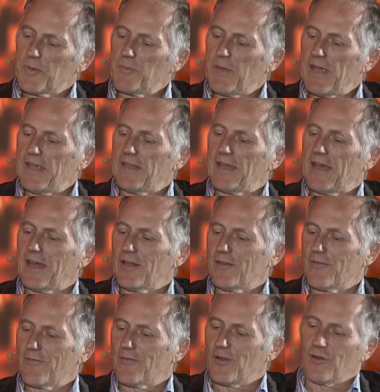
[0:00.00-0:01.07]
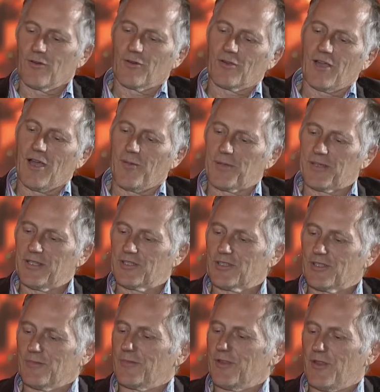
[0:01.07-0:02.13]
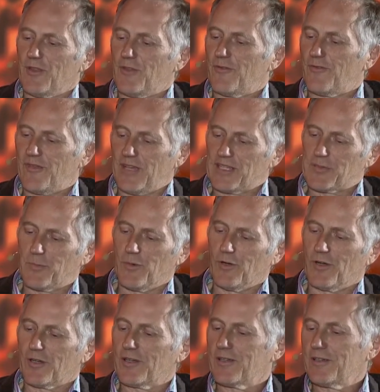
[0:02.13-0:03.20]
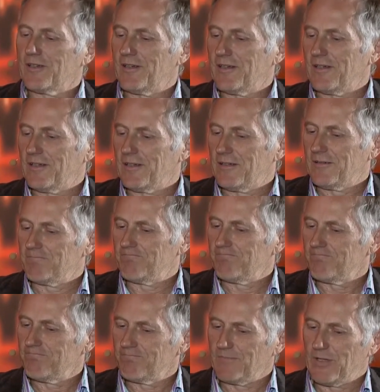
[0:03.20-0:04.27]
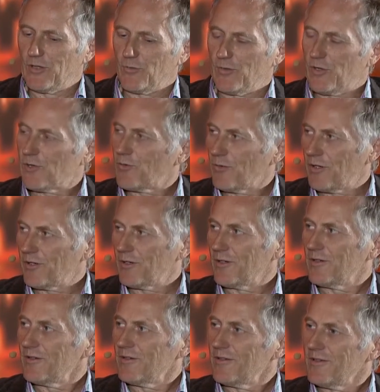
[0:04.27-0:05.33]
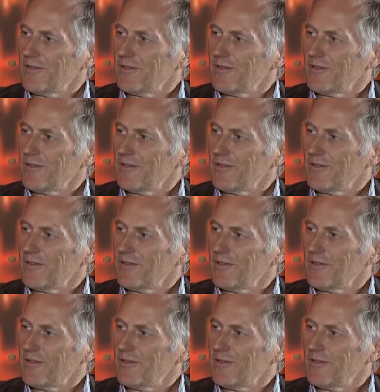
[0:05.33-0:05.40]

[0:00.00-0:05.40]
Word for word: been made out of your competition with Facebook, um, you know, with Twitter.